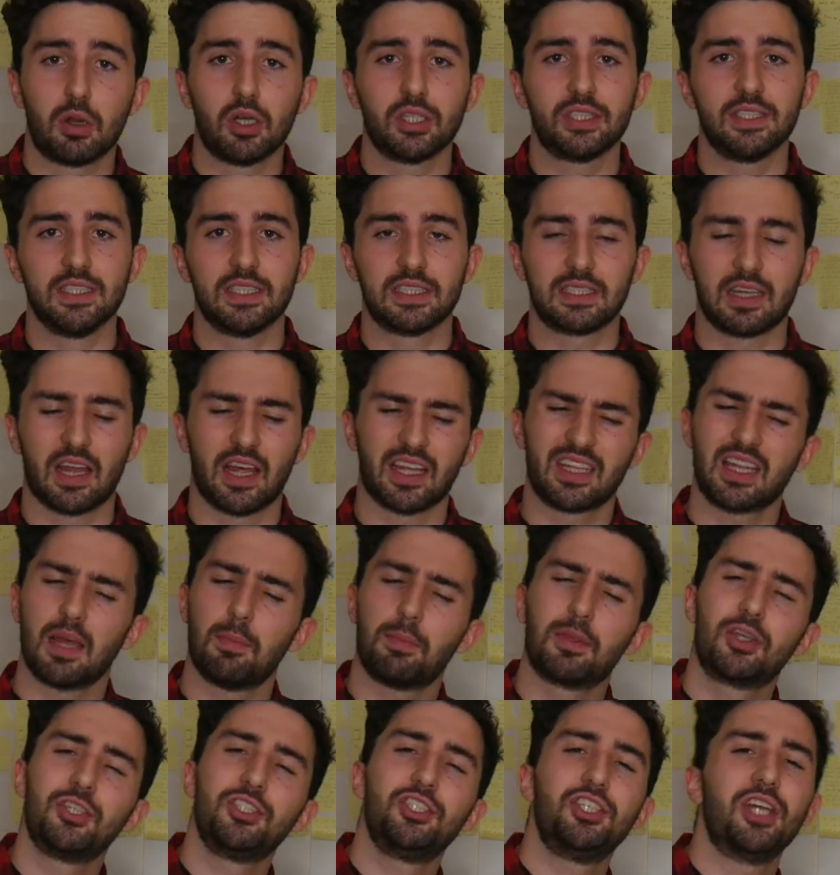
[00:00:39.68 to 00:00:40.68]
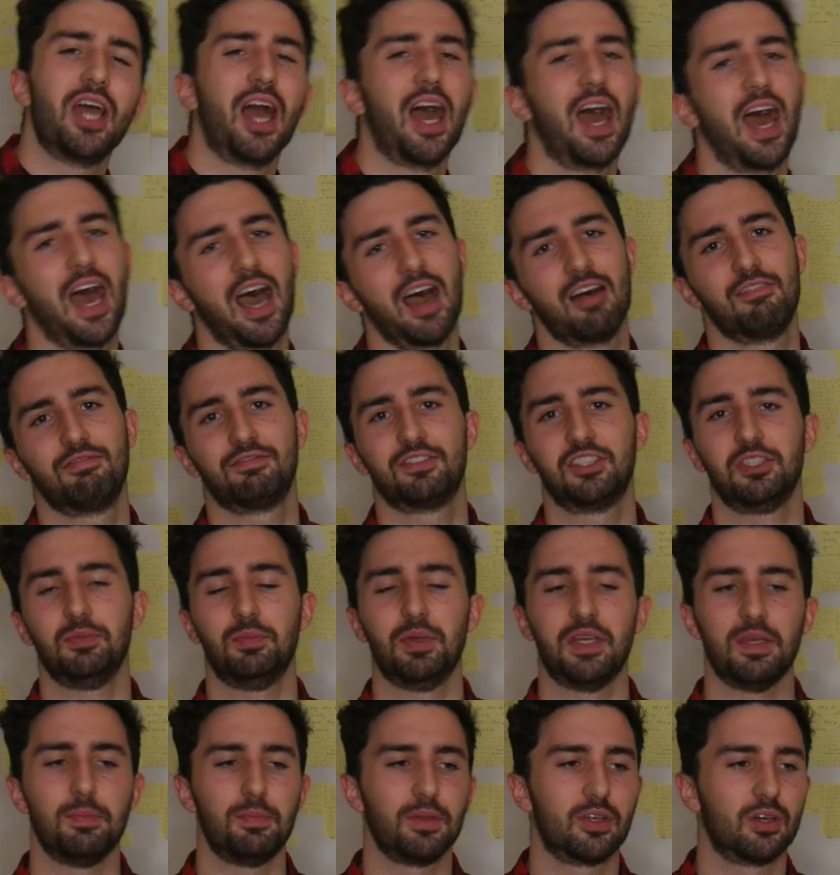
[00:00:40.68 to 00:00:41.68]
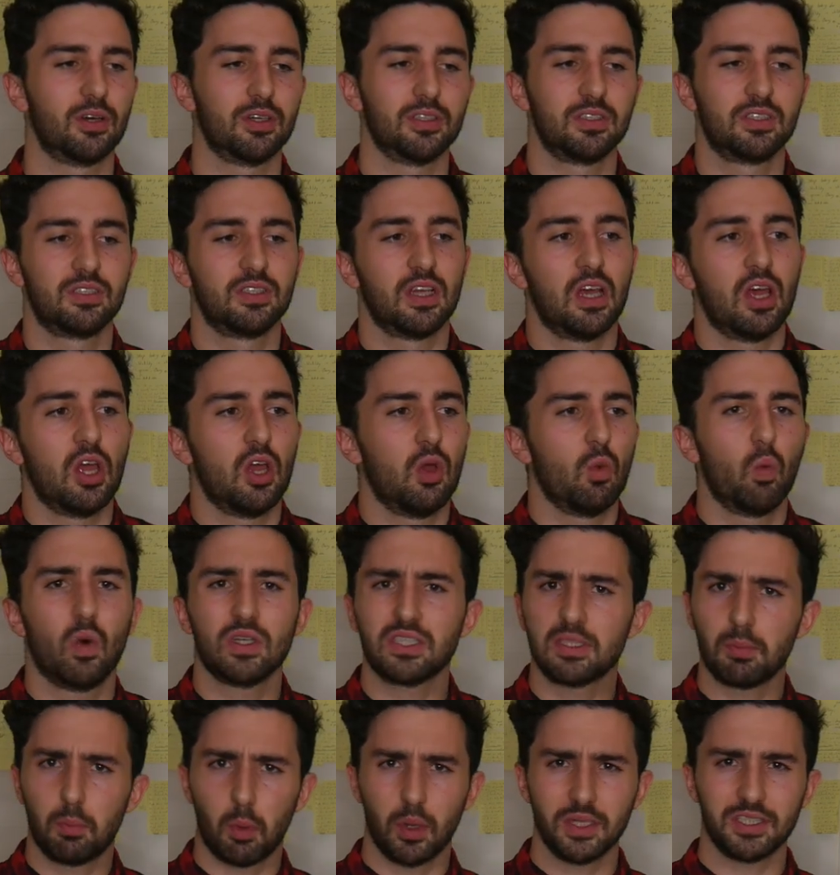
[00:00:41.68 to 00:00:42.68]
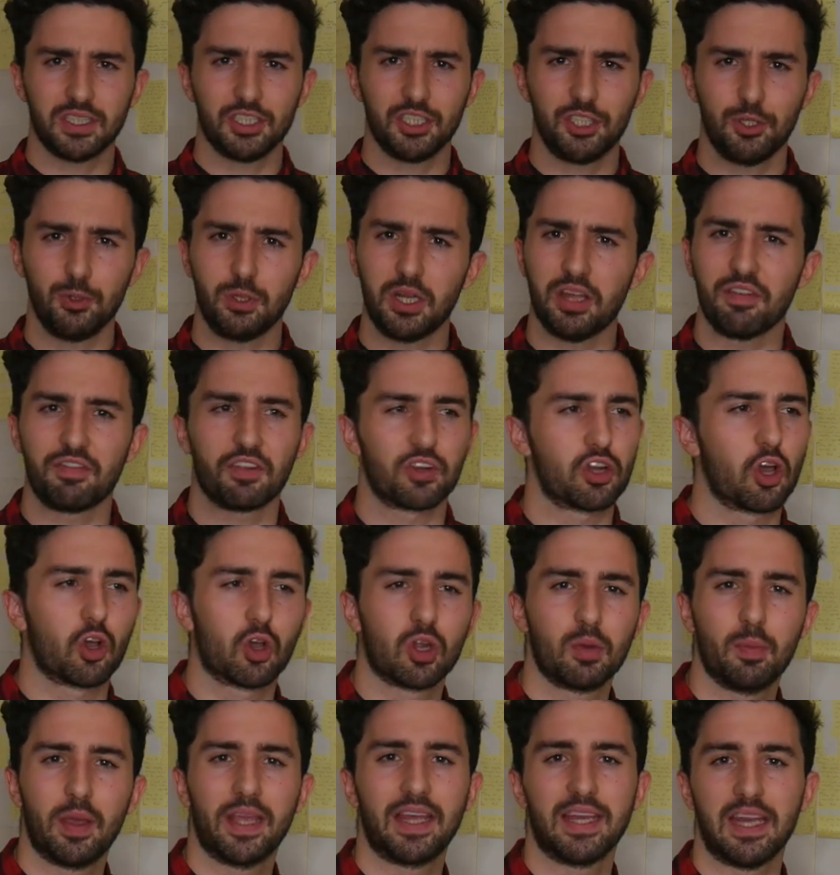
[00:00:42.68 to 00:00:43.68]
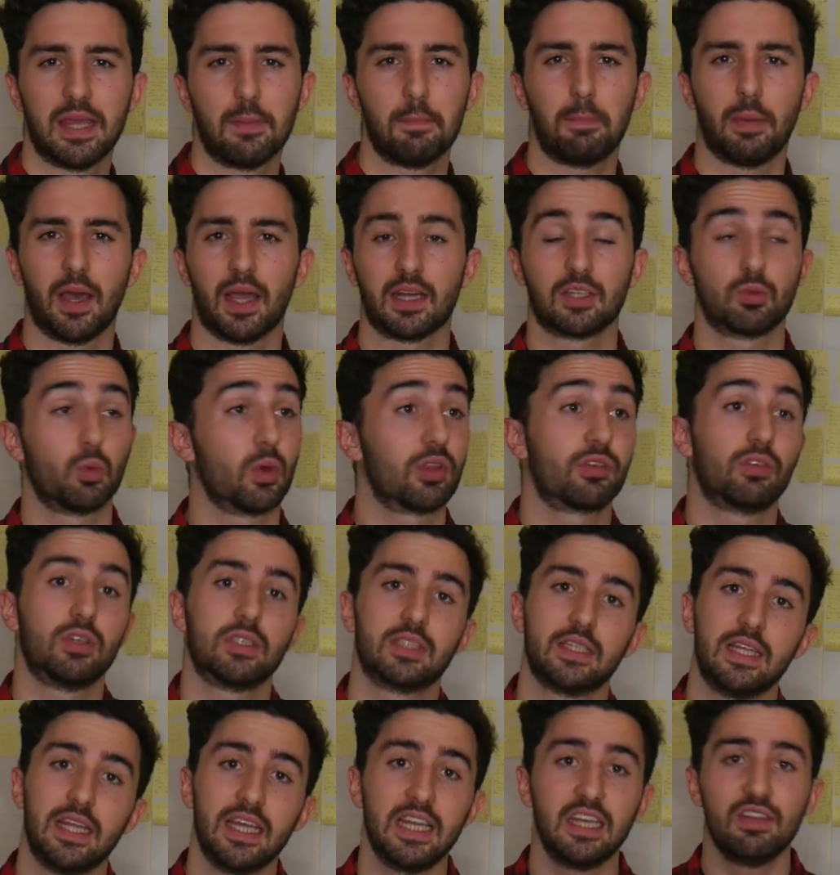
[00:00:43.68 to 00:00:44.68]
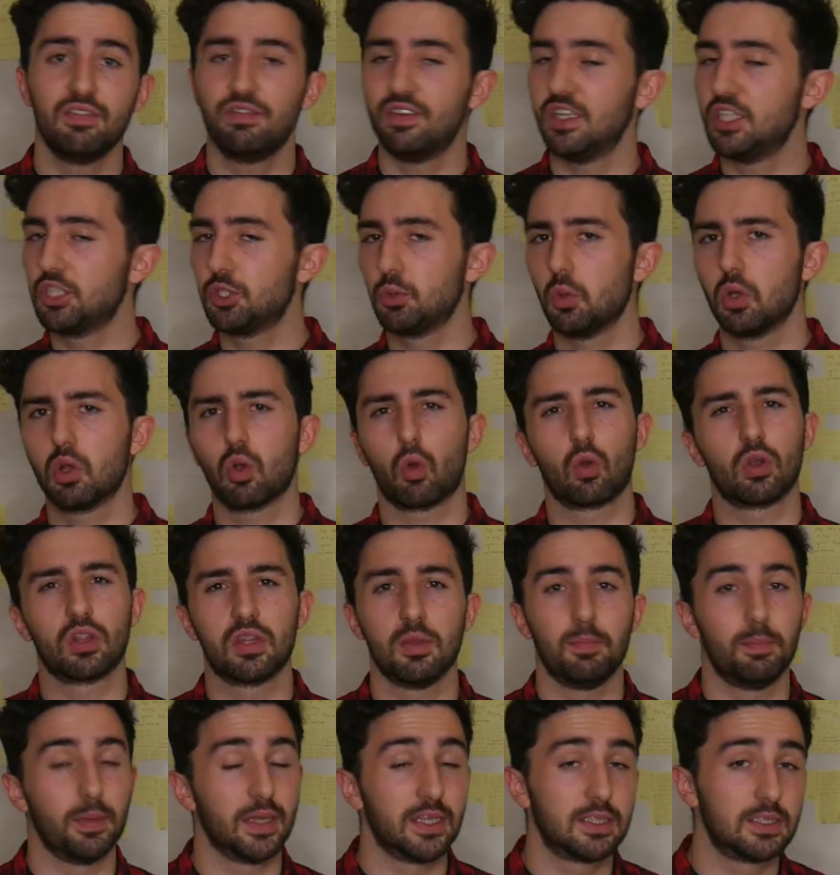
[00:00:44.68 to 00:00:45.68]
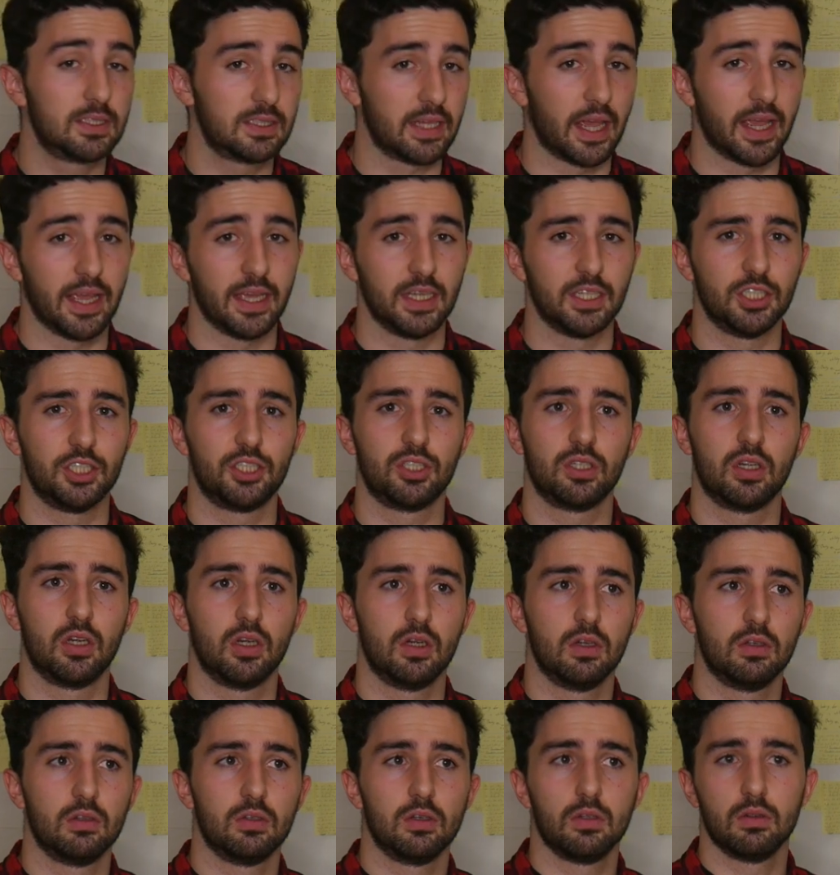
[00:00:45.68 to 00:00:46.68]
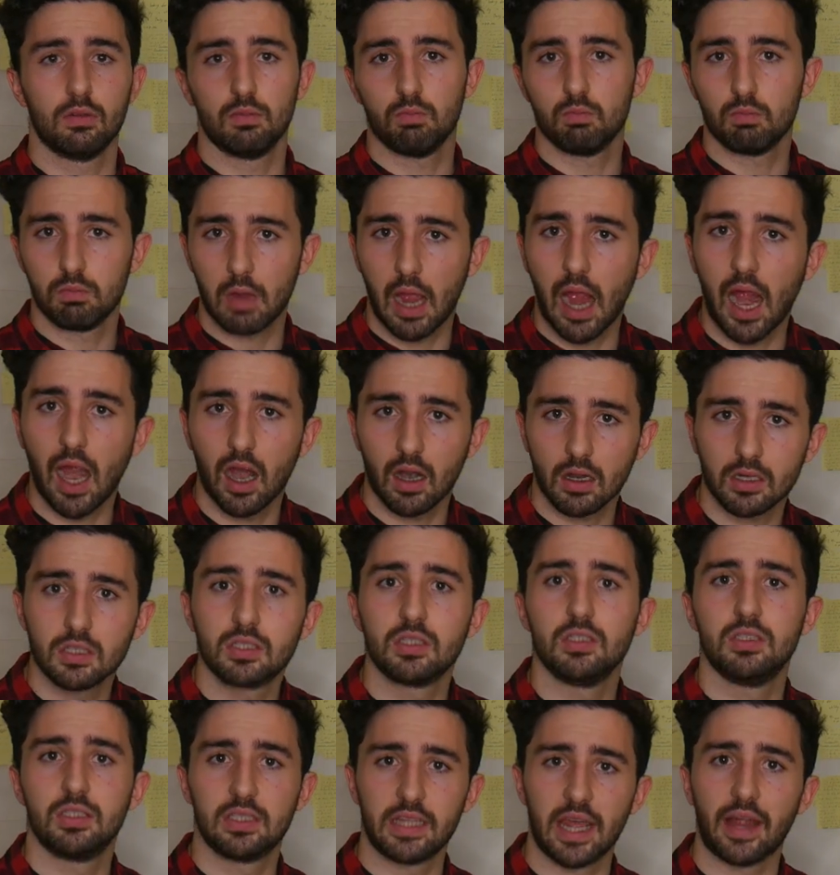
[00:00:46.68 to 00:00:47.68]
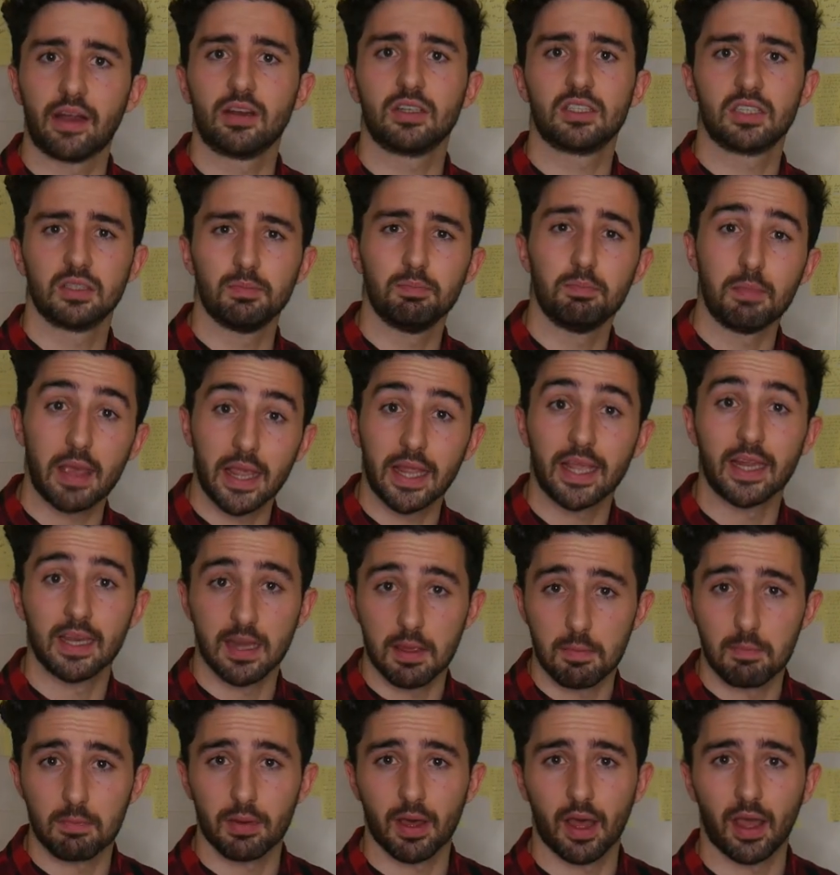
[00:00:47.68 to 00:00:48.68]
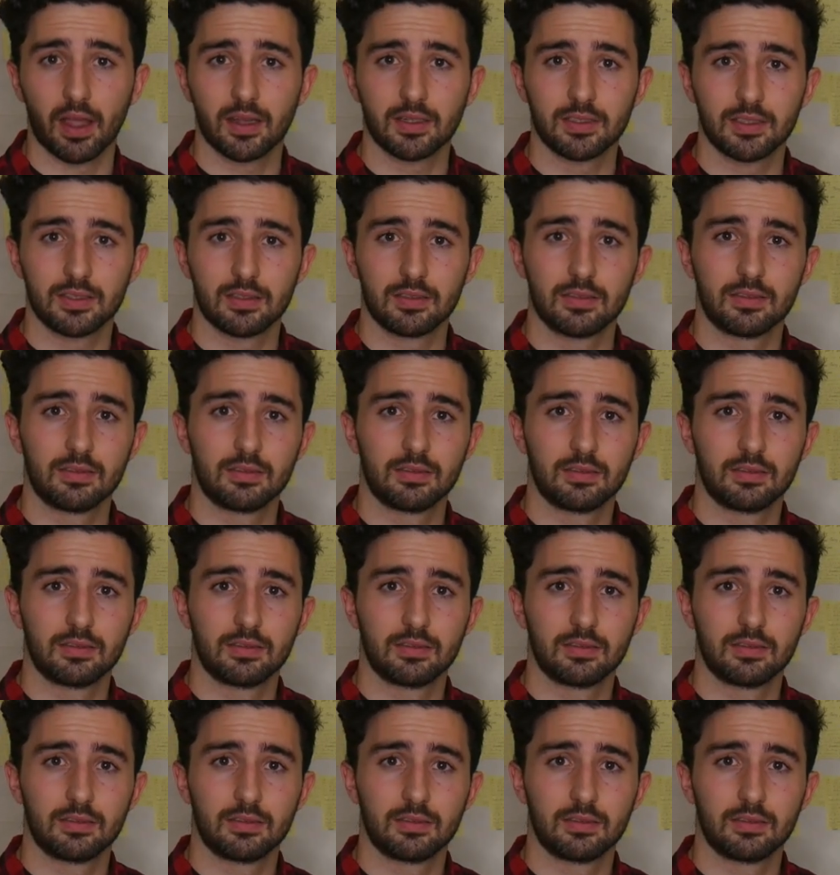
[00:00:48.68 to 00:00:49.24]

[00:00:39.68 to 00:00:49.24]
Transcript: person is like that, because you have to be, because what's the point in doing it if you're not going to make an impact? Whether it's an individual or the big stage, art is there to make an impact.